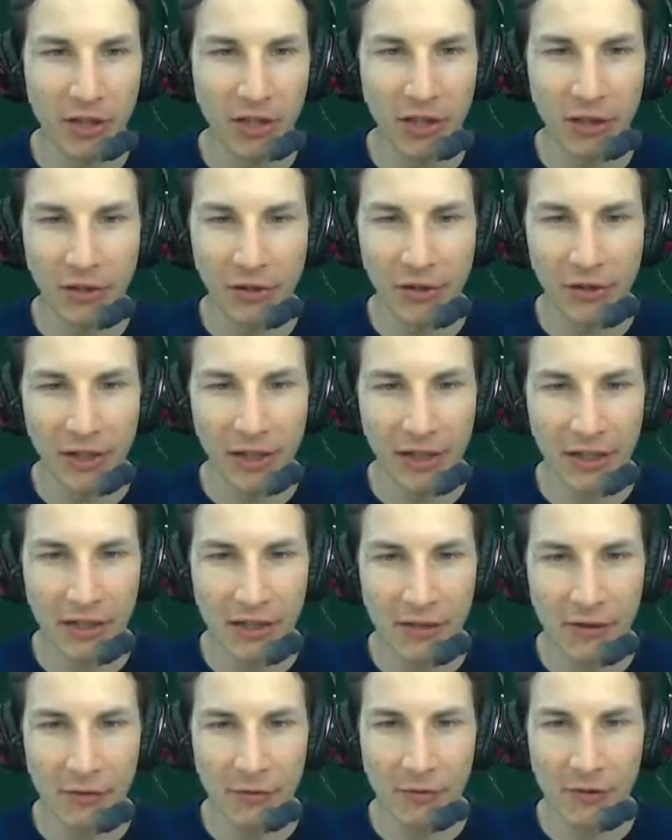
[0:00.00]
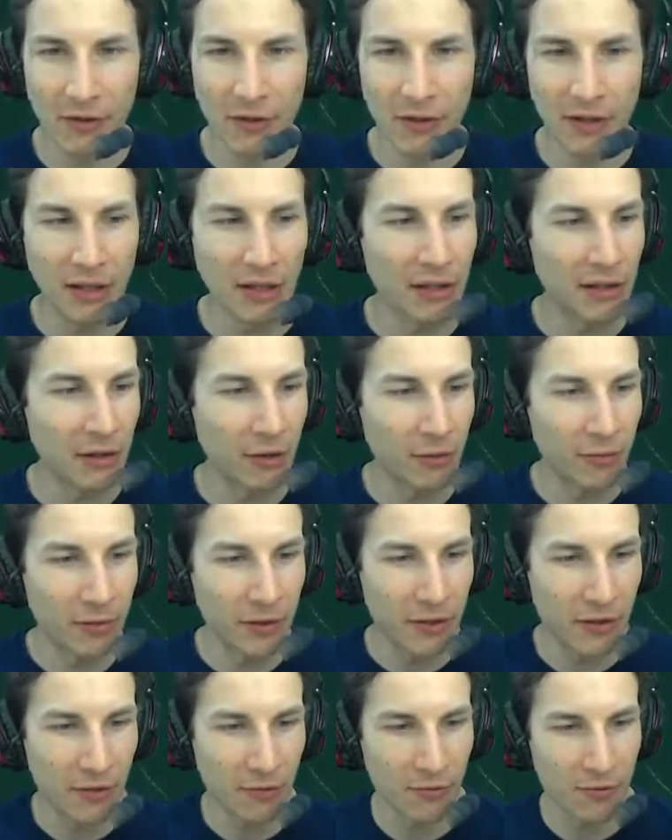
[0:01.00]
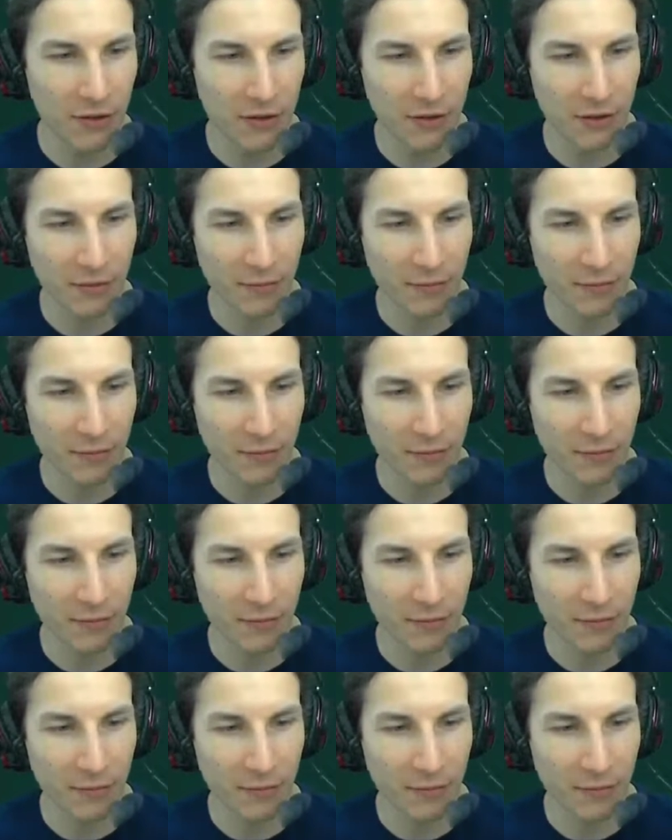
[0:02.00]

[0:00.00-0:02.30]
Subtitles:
learning in SUSE and openSUSE,